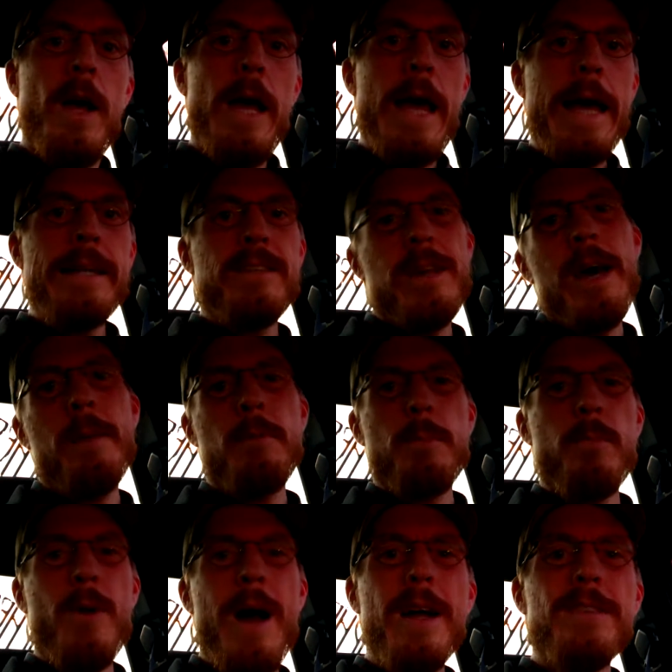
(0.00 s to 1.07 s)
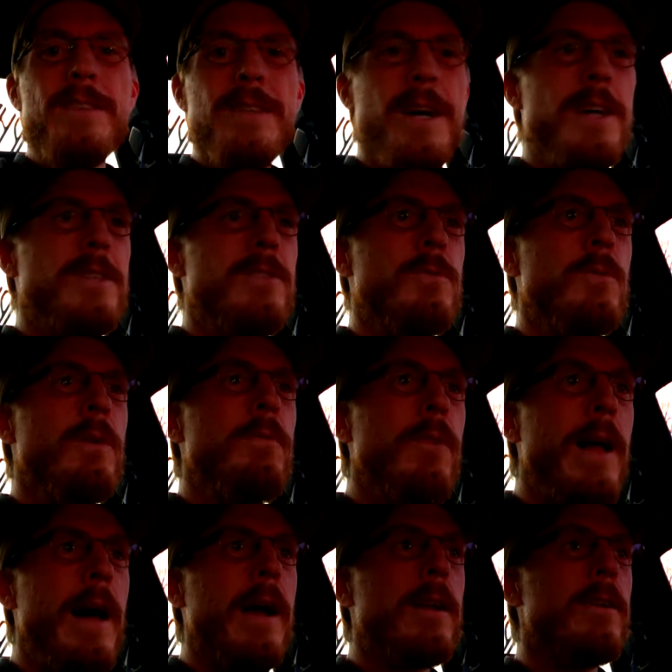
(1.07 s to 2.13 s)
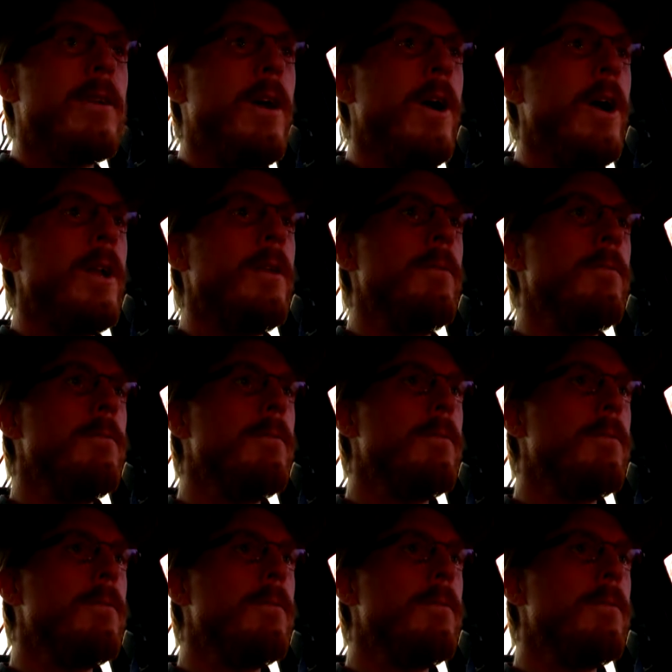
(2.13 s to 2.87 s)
I had time to process and reflect on,